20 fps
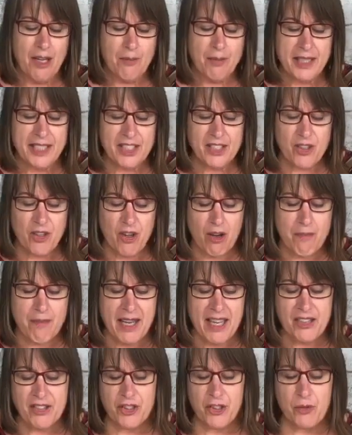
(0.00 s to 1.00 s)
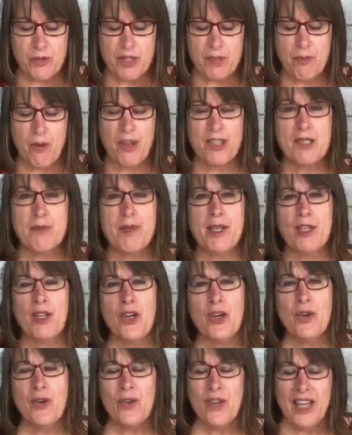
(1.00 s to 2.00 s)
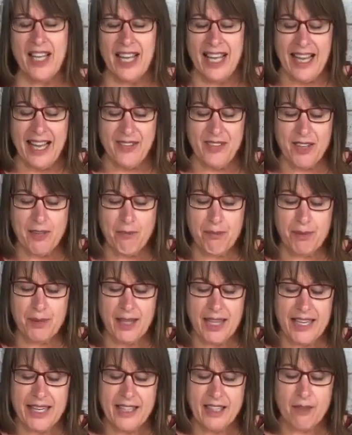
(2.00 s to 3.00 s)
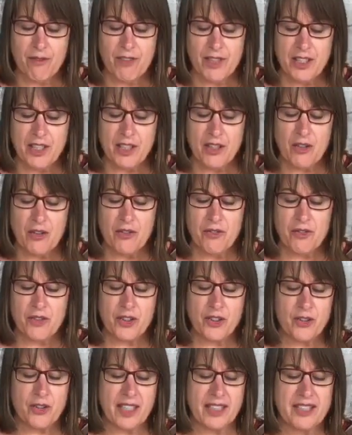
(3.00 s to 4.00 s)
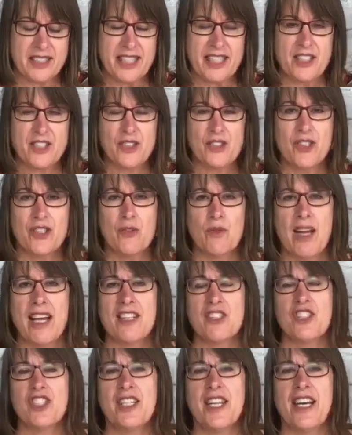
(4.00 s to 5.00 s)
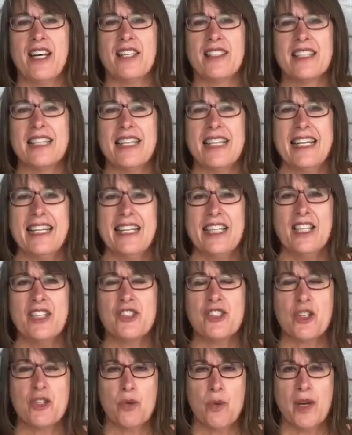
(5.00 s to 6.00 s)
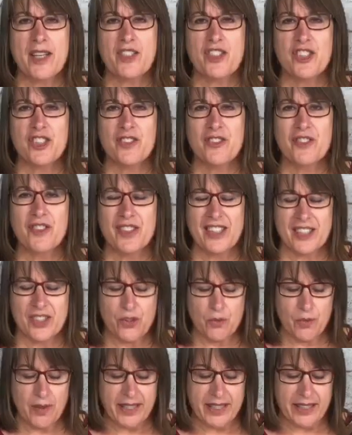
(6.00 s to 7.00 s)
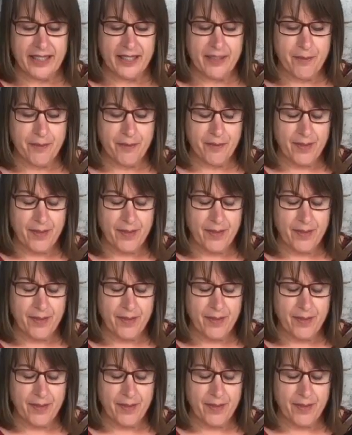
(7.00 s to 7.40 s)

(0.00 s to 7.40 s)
Please comment your response below and then play the video for the correct answer and rationale. Here's our question for this week.